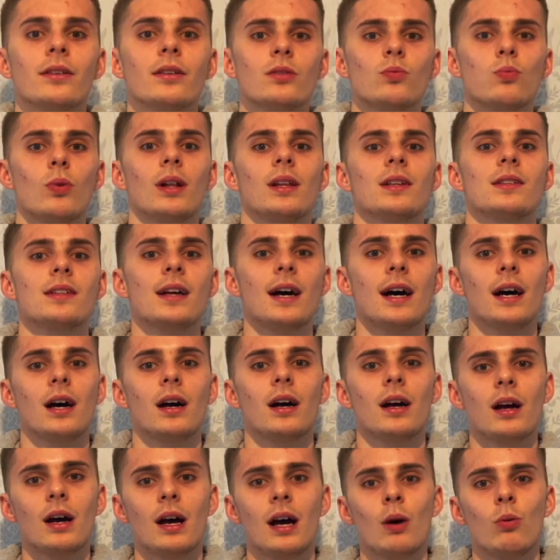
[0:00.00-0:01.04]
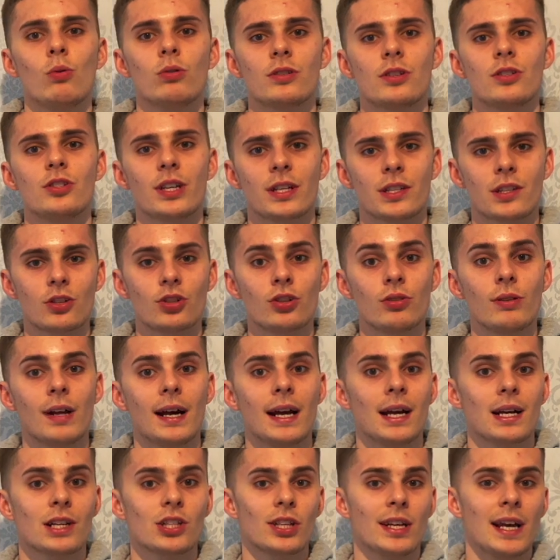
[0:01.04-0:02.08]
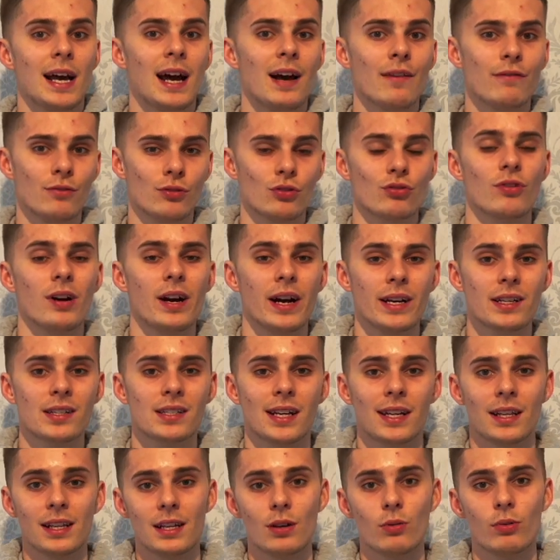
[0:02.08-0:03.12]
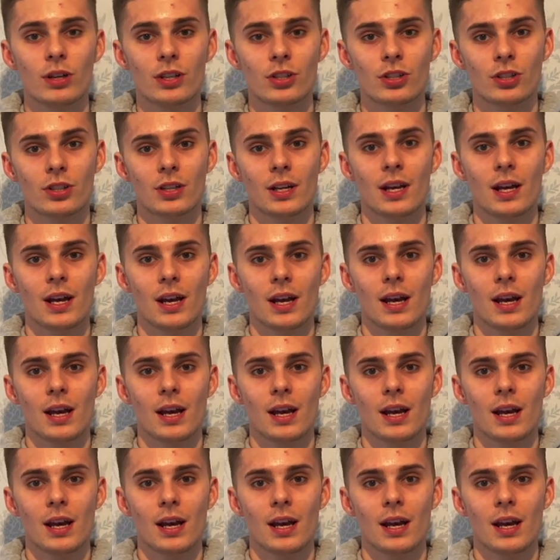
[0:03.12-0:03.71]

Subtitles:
as well as that, I would suggest a shoe that I actually haven't tried, sadly, which